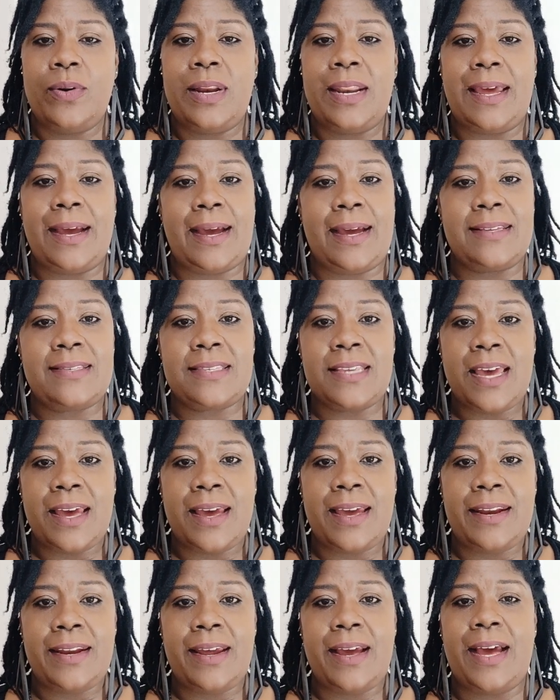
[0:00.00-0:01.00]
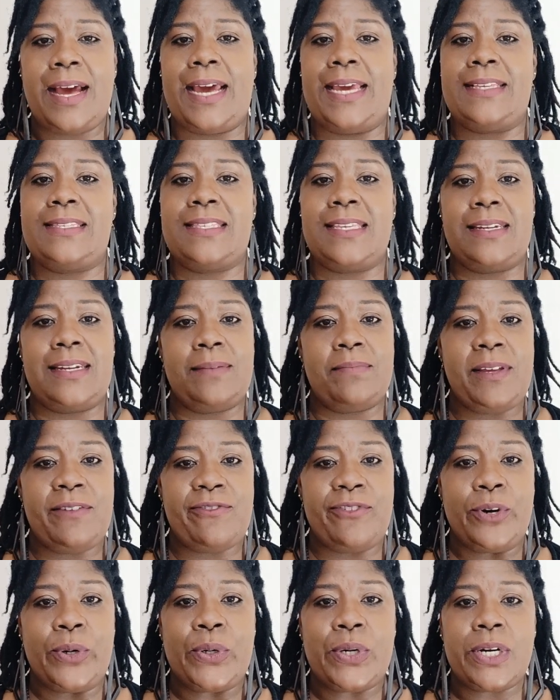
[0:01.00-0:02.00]
Like I said it
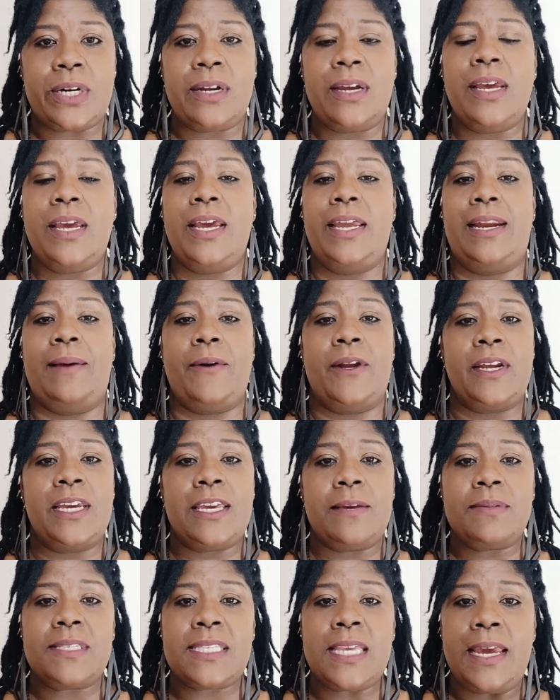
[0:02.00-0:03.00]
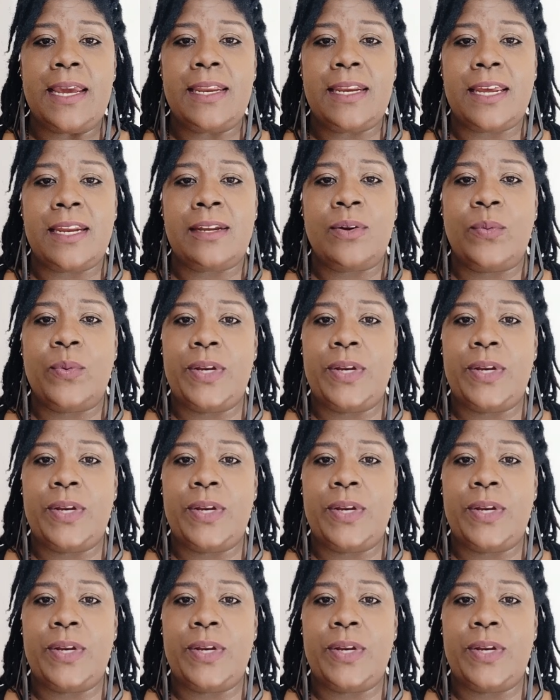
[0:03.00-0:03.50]
before, and I'm going to keep saying it.